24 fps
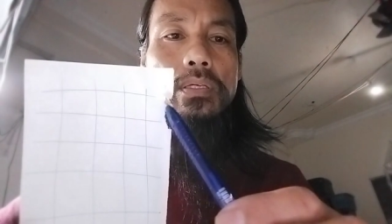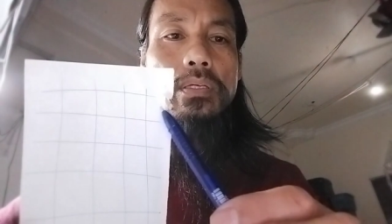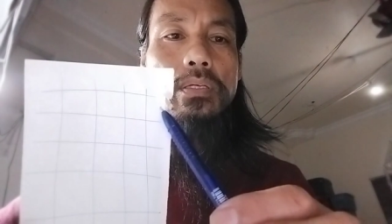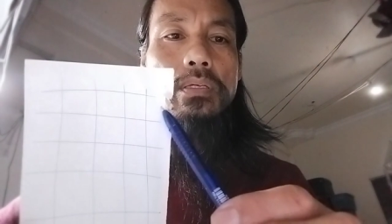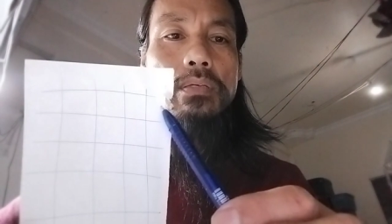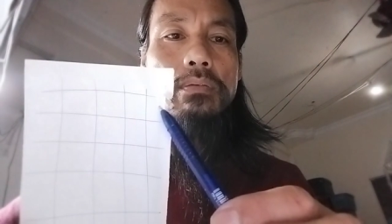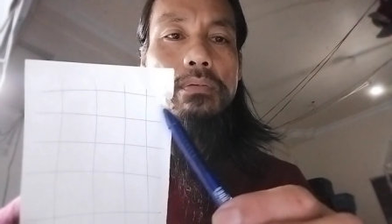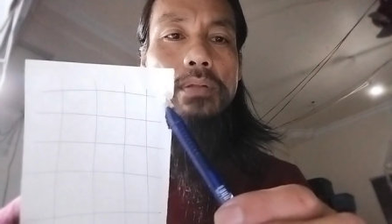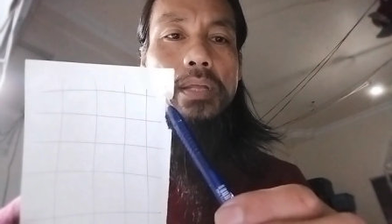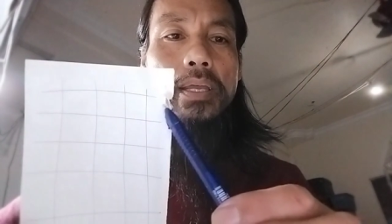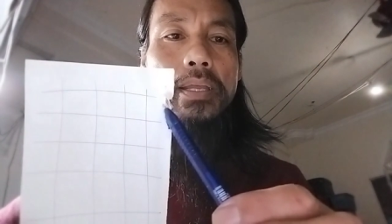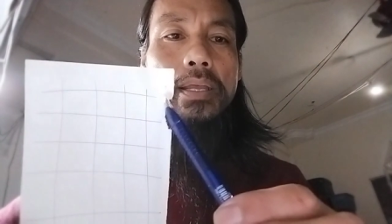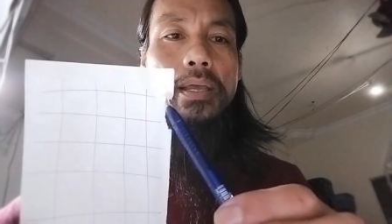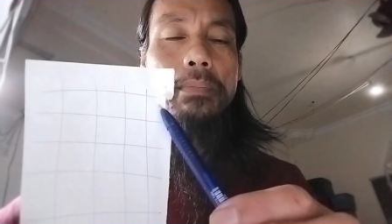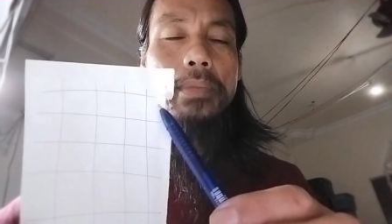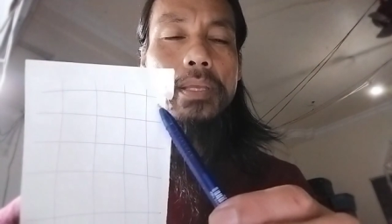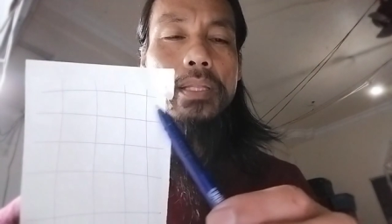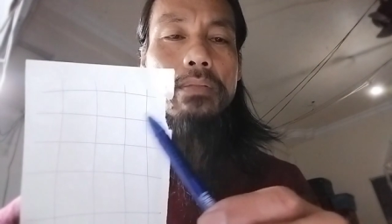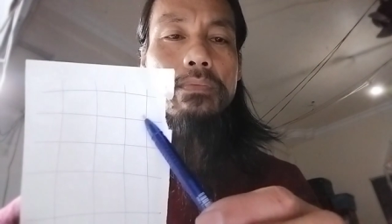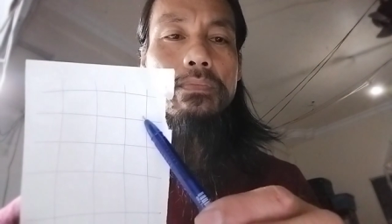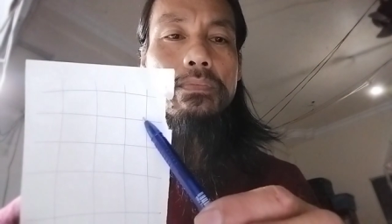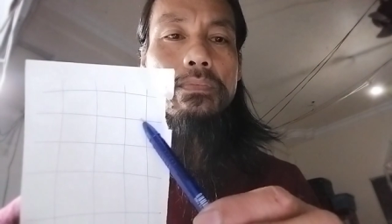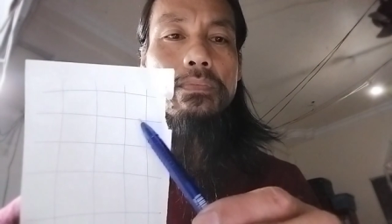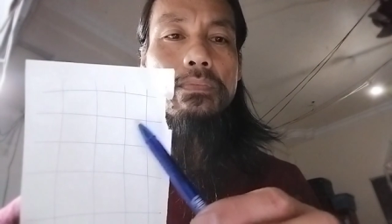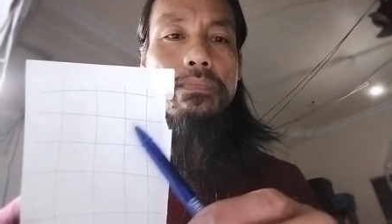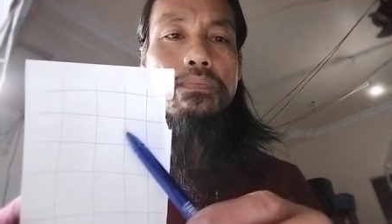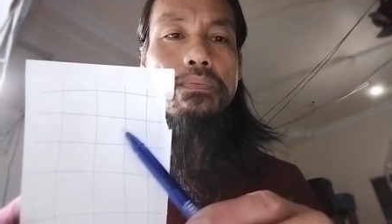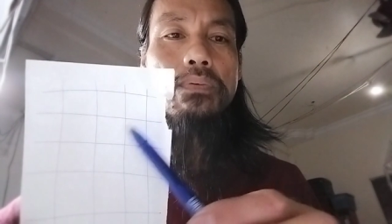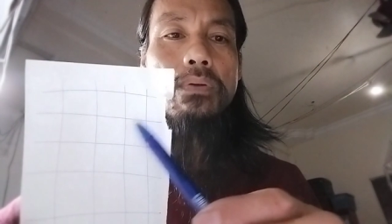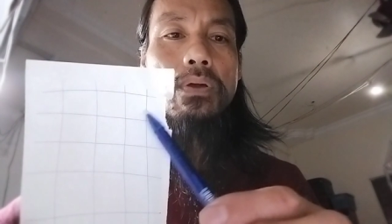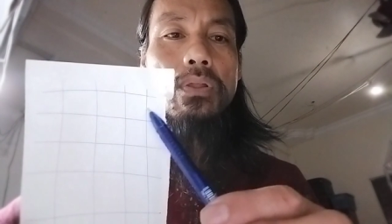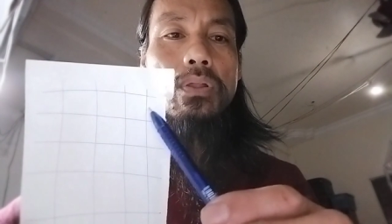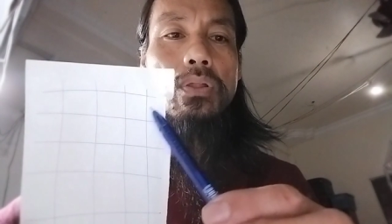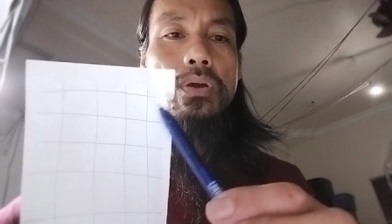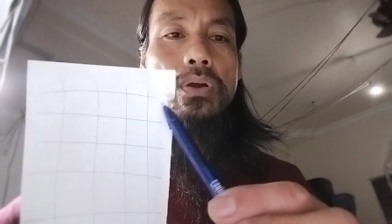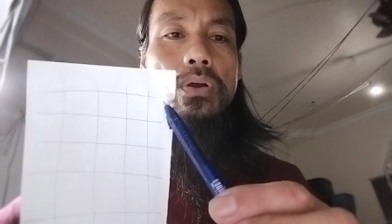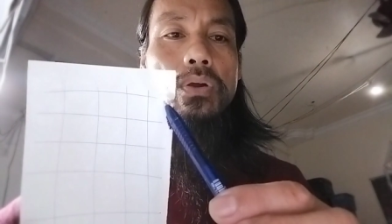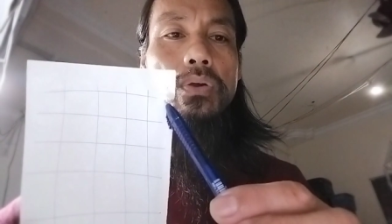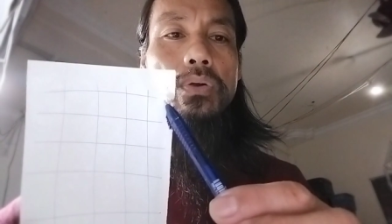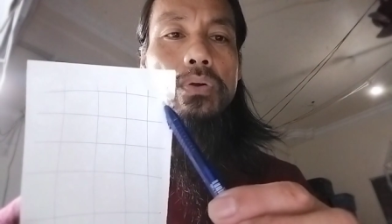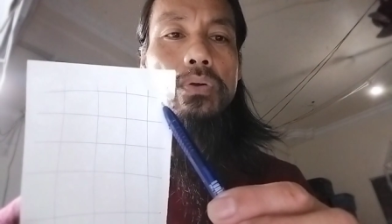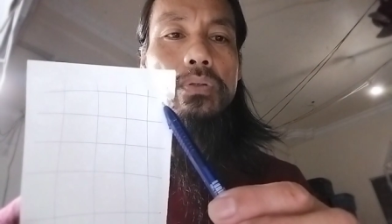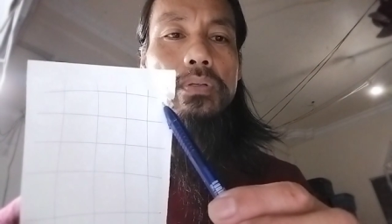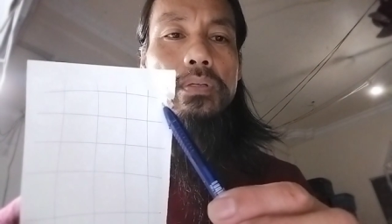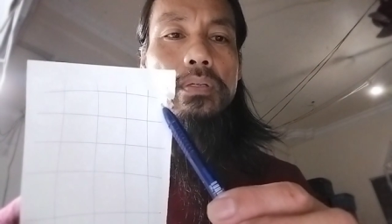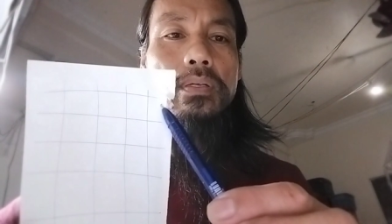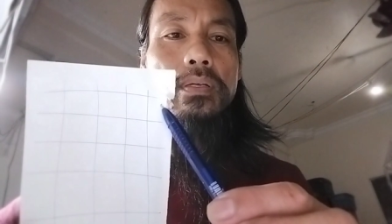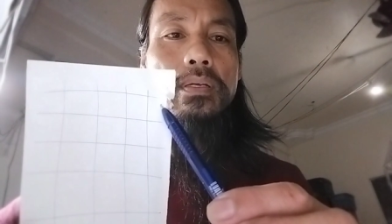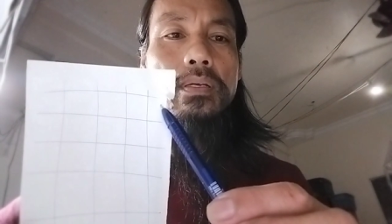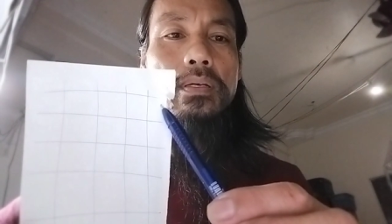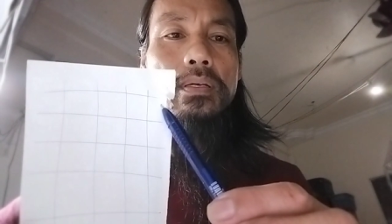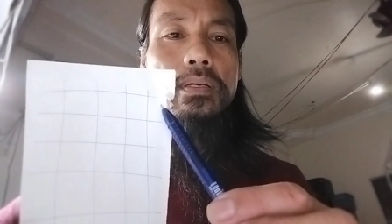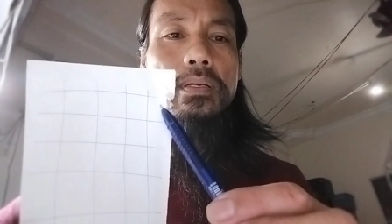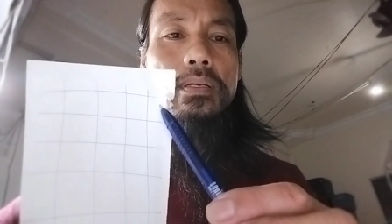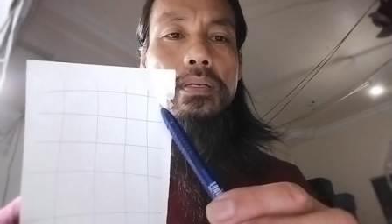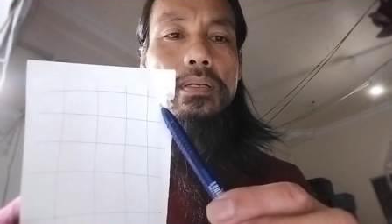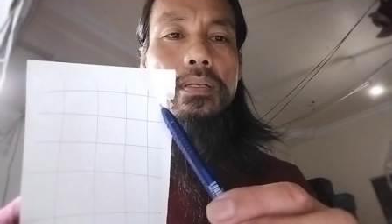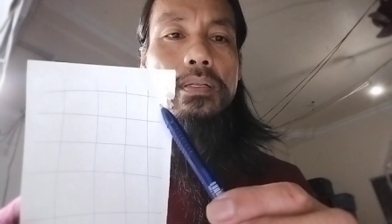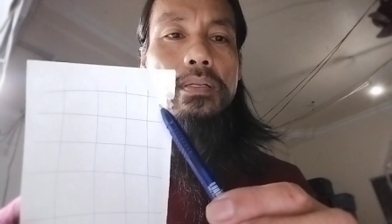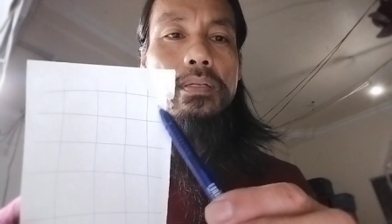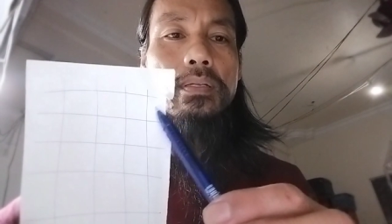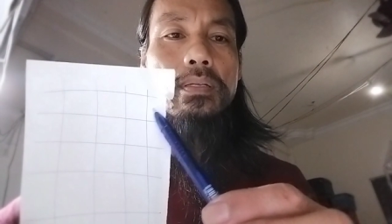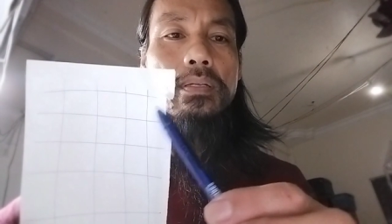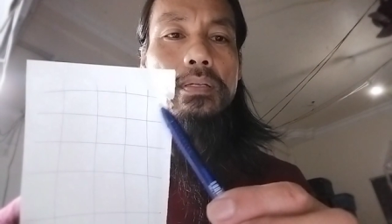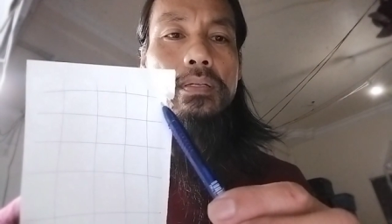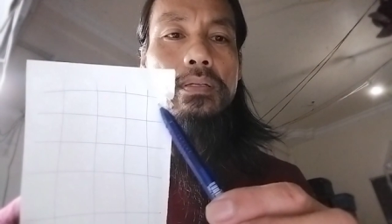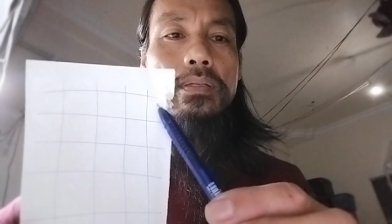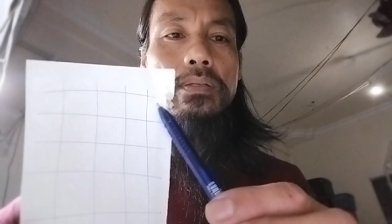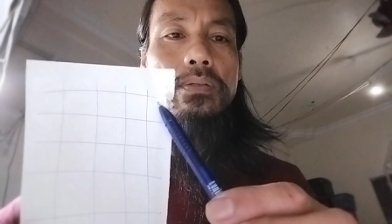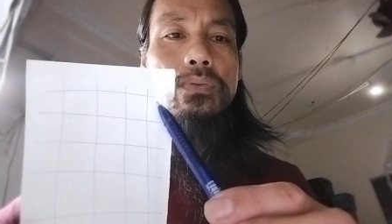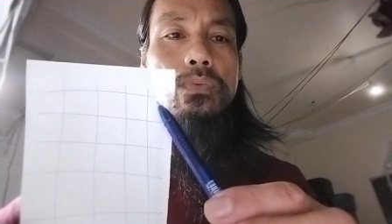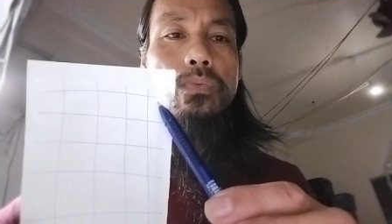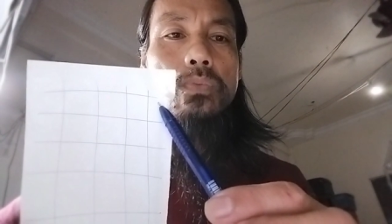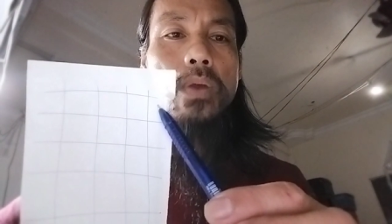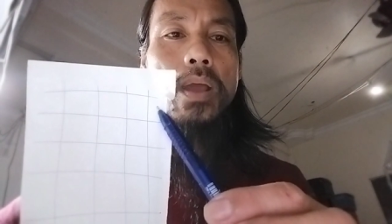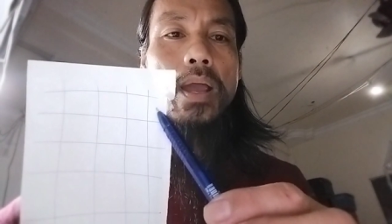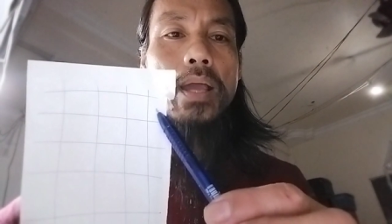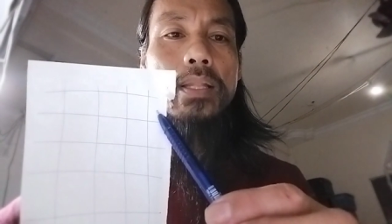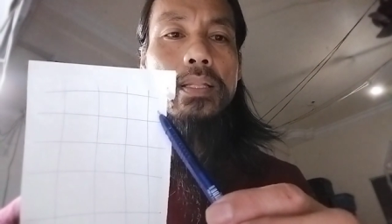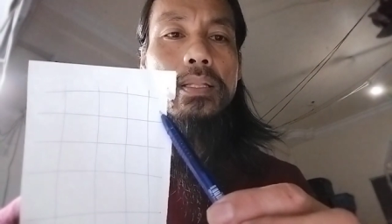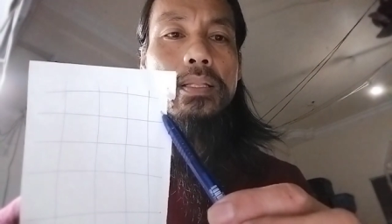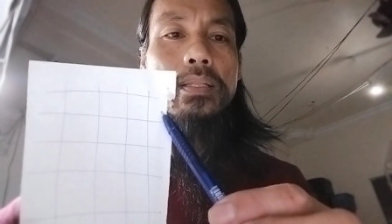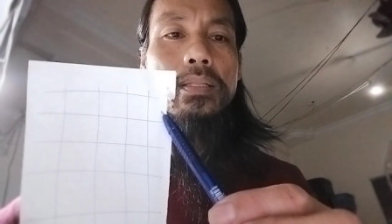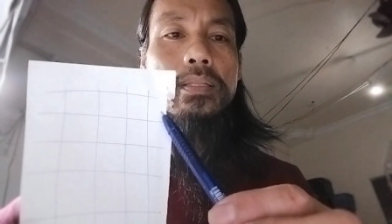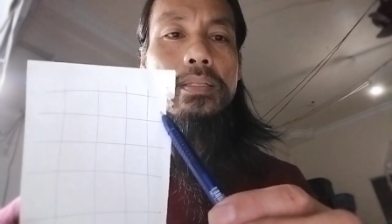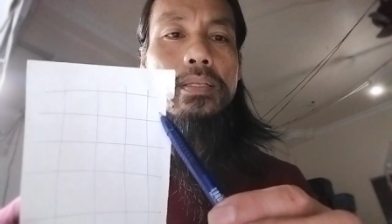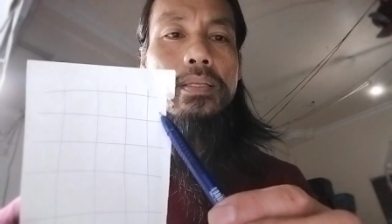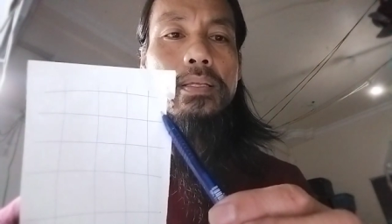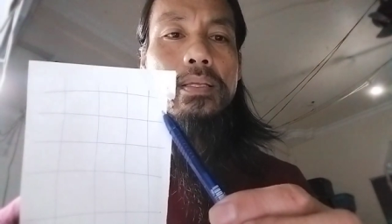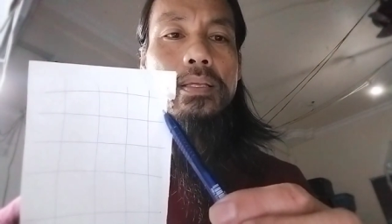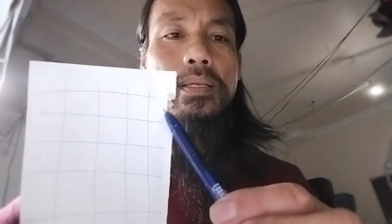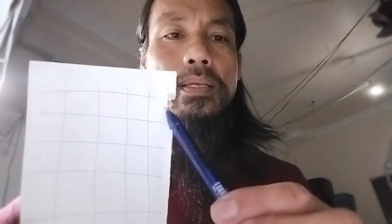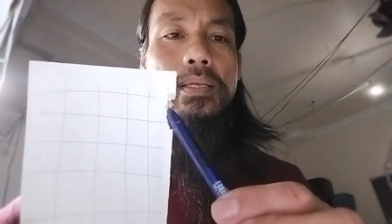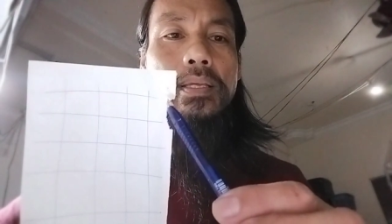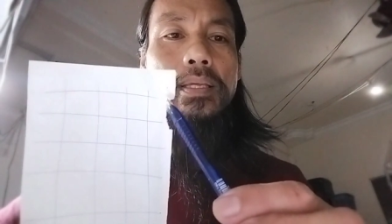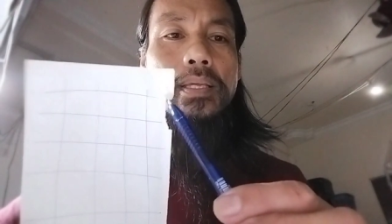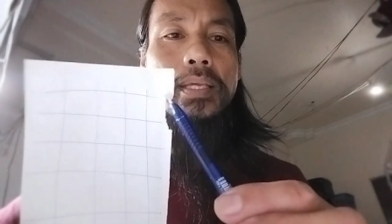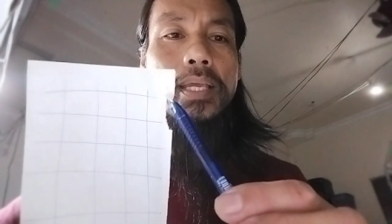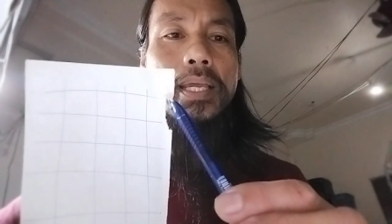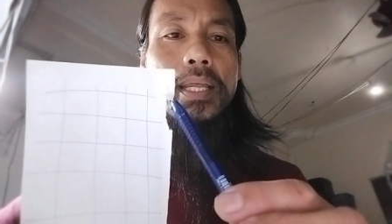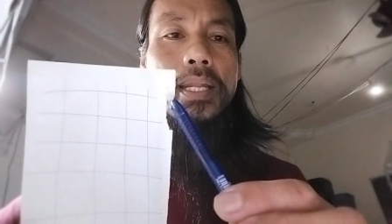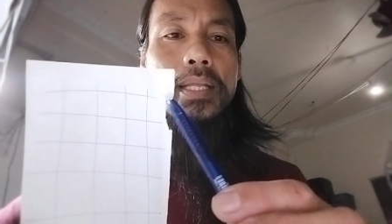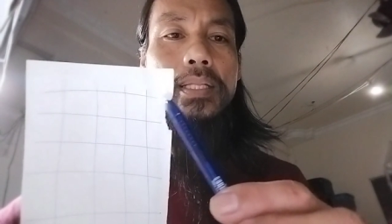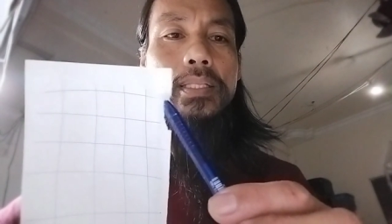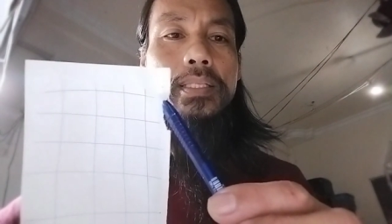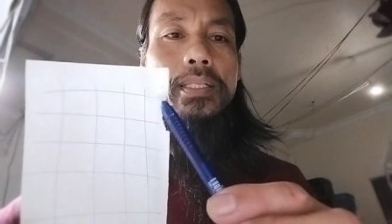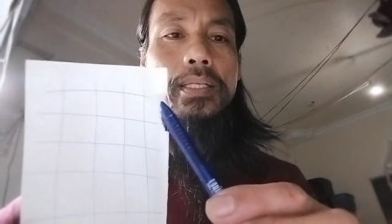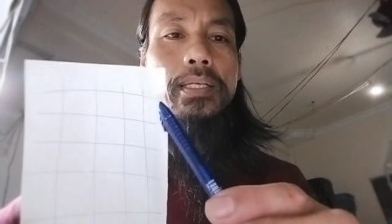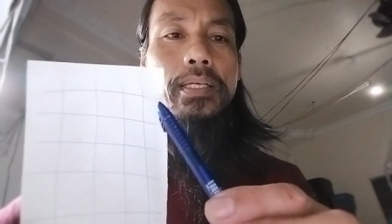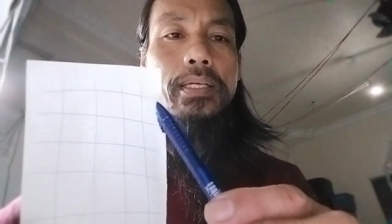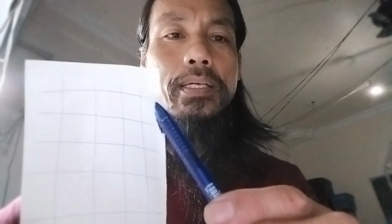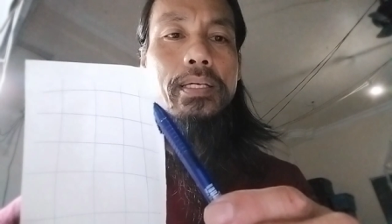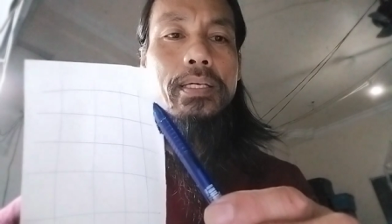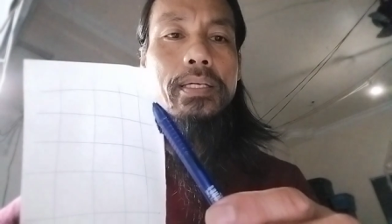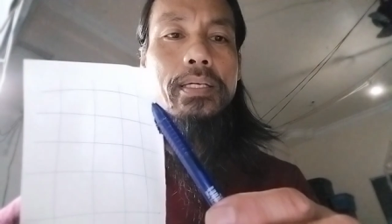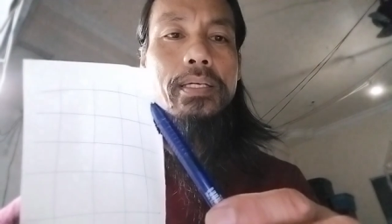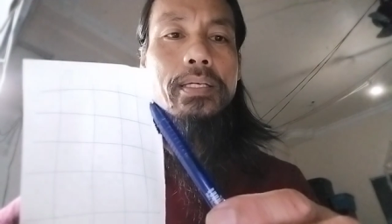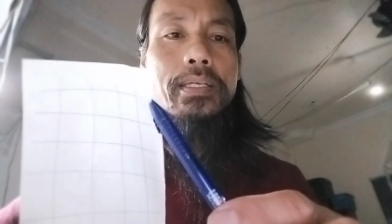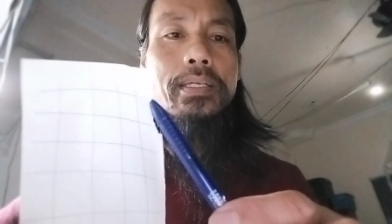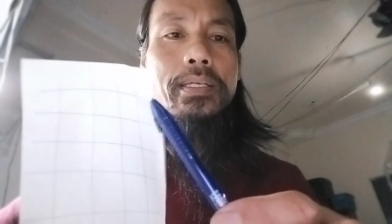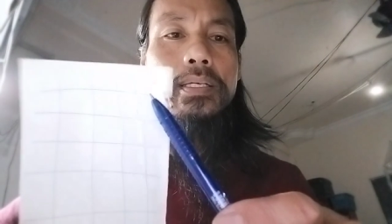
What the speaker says: right, I mean follow one character